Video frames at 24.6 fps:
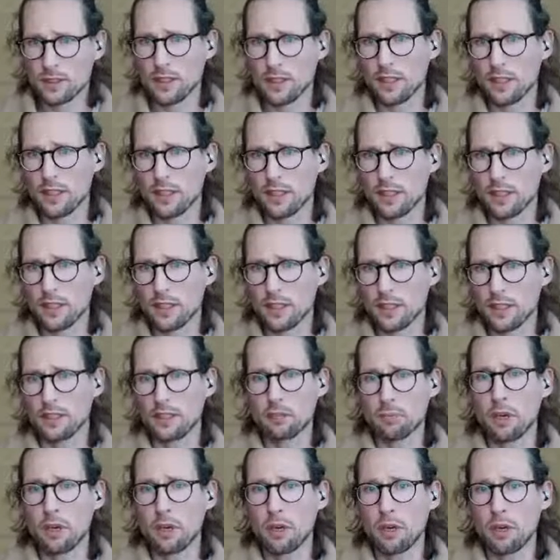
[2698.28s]

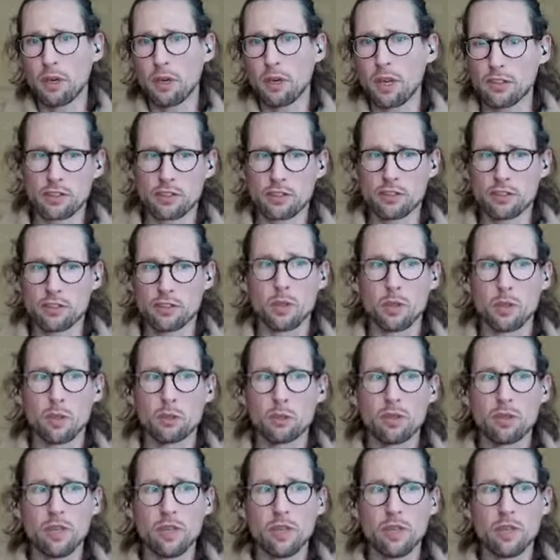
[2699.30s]
it's smaller in
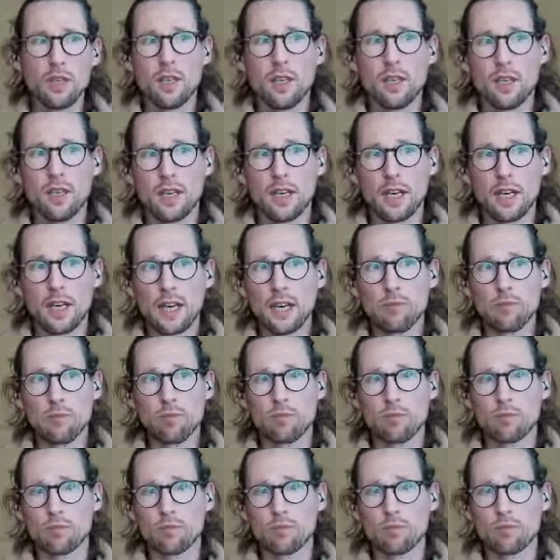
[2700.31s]
scope.
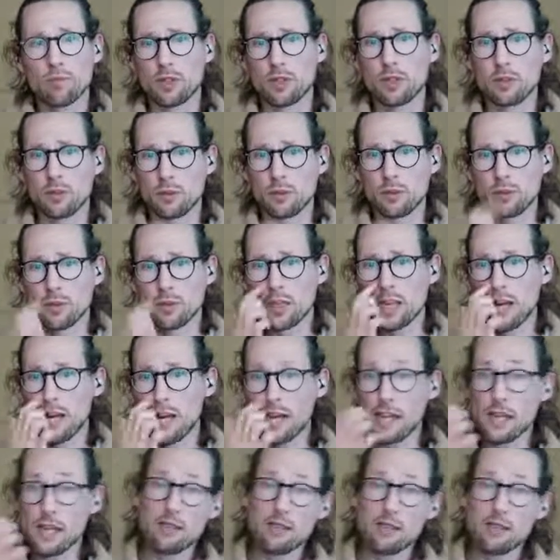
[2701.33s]

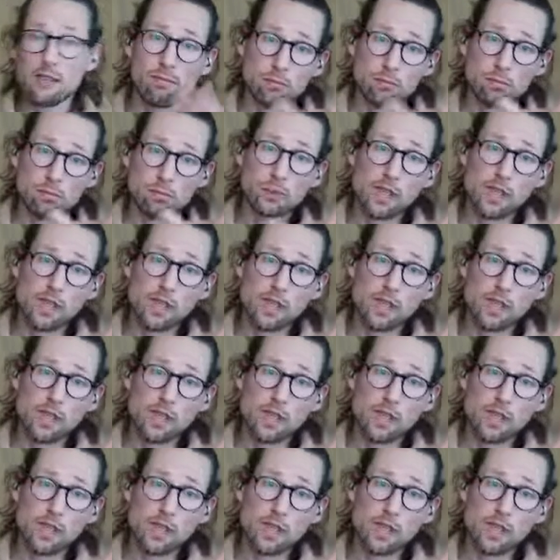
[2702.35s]
So yeah,